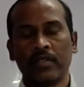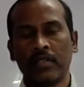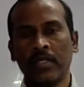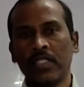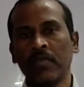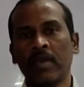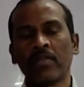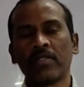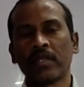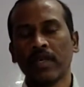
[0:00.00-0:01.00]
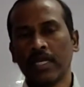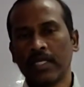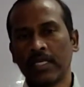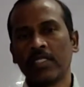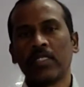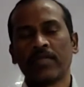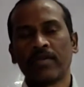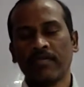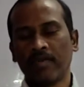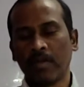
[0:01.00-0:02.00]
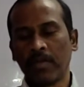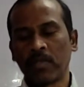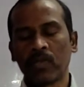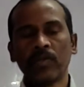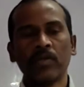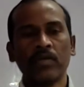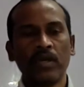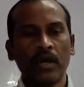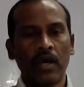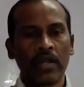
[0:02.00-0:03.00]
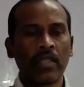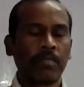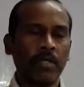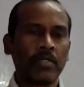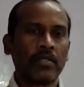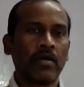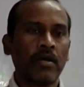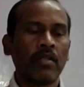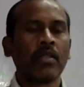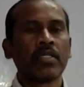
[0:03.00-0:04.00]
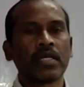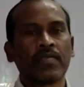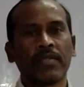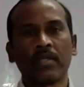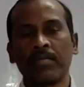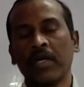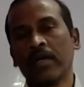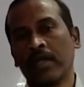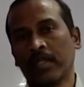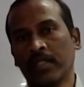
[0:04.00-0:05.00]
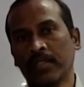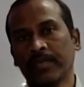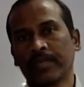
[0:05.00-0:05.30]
The g values changes from one place to another place on the surface of the earth.